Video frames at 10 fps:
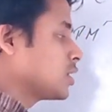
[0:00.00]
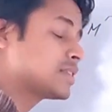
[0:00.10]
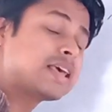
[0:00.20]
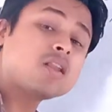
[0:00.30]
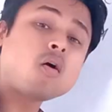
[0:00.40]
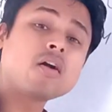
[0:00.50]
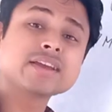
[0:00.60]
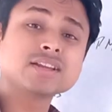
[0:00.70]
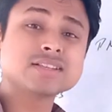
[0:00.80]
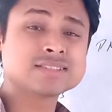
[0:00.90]
the cell
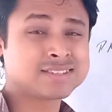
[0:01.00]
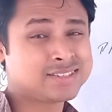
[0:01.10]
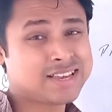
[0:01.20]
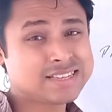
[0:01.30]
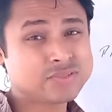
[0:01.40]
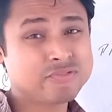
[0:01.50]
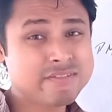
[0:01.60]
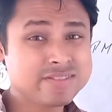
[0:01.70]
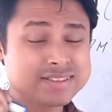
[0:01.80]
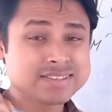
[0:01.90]
organelles. Yes,
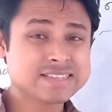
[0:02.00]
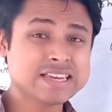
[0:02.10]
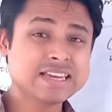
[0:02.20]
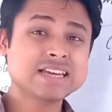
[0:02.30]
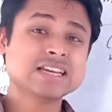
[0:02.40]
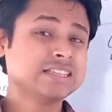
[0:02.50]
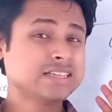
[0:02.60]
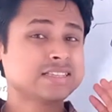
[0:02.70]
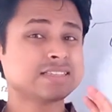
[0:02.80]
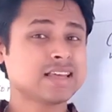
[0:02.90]
we will see
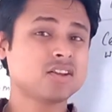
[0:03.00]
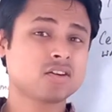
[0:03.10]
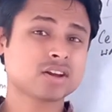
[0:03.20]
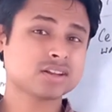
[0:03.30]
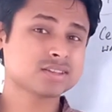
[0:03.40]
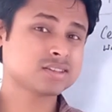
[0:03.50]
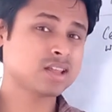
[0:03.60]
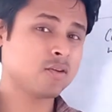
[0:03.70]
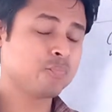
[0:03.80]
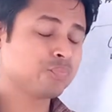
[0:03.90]
this cell organelles
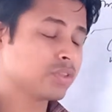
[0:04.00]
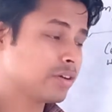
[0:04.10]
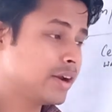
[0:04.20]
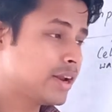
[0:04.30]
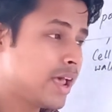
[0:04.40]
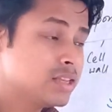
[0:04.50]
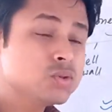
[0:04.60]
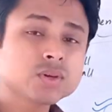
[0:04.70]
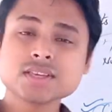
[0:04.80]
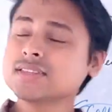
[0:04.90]
now, right?
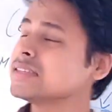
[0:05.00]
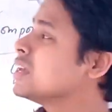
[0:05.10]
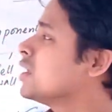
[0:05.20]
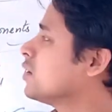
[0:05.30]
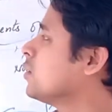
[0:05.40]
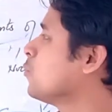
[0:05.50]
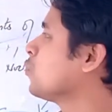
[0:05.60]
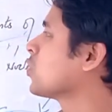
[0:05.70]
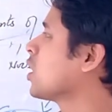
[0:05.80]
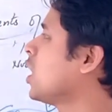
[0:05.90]
As you can see here,
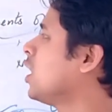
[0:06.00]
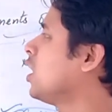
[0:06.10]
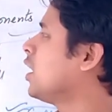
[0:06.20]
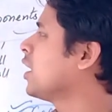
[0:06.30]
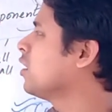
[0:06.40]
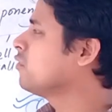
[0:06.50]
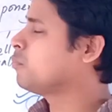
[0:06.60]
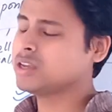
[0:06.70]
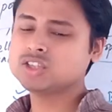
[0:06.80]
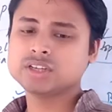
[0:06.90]
I have
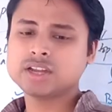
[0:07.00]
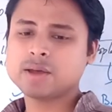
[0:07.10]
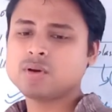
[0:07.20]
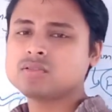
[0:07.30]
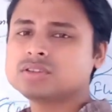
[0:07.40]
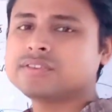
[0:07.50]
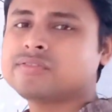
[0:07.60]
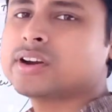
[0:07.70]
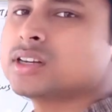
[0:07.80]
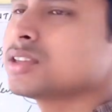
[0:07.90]
mentioned about
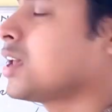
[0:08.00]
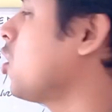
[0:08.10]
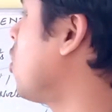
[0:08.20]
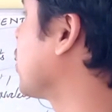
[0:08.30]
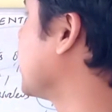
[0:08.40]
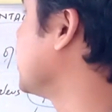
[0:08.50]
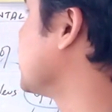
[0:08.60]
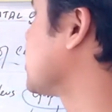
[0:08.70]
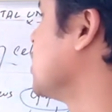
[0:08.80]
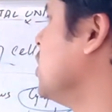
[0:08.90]
different cell
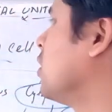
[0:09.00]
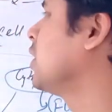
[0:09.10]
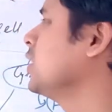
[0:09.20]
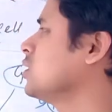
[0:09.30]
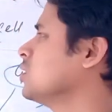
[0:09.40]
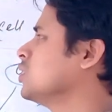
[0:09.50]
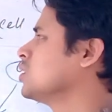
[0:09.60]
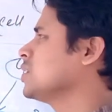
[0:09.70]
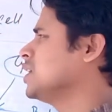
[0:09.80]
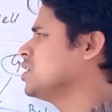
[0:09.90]
organelles, right?
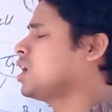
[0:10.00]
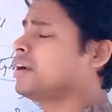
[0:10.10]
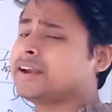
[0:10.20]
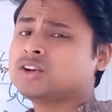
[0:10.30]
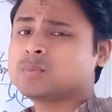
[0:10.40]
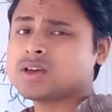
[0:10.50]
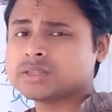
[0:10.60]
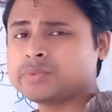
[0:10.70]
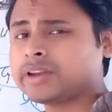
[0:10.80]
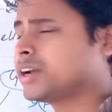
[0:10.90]
ER,
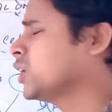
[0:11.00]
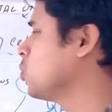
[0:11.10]
endoplasmic